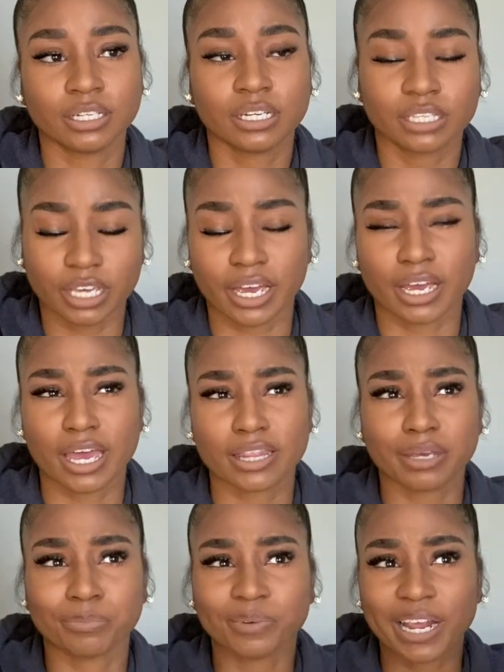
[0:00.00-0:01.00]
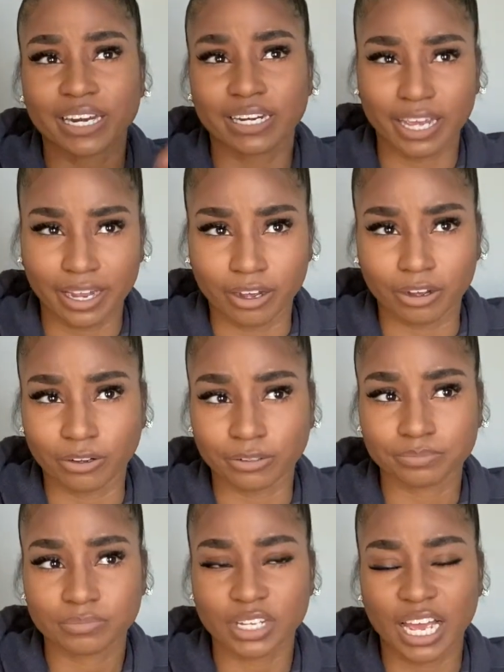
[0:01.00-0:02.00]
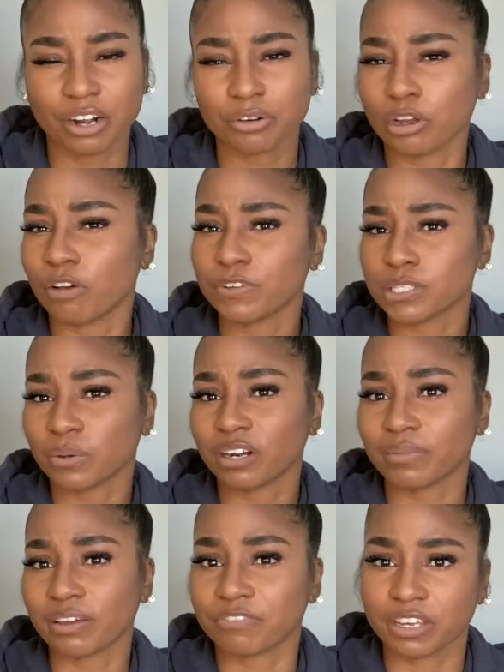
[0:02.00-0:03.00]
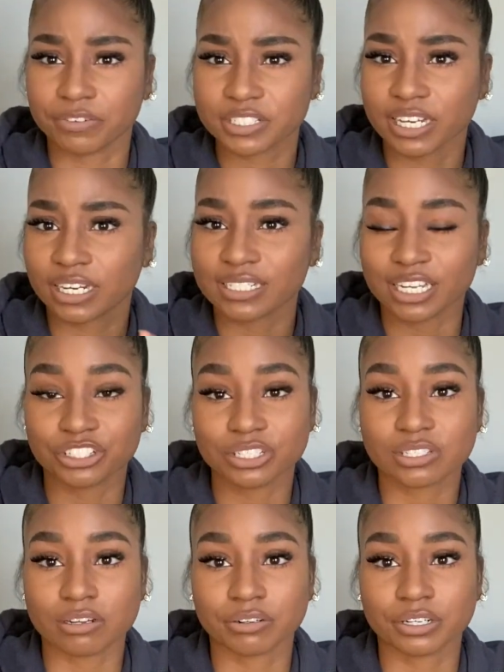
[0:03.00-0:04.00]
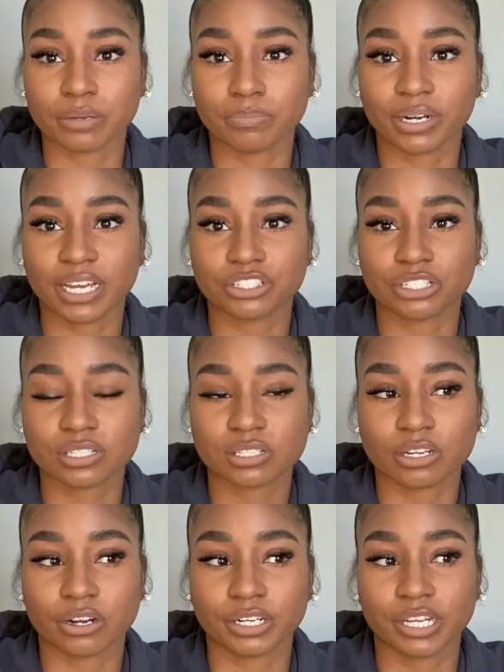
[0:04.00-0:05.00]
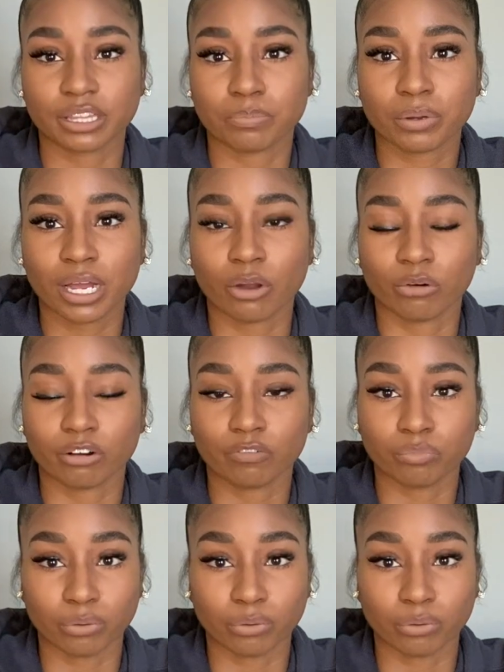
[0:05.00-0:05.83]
yeah, and then right now, I don't know if it's one of my favorites yet because I just started it, but I just started The Power of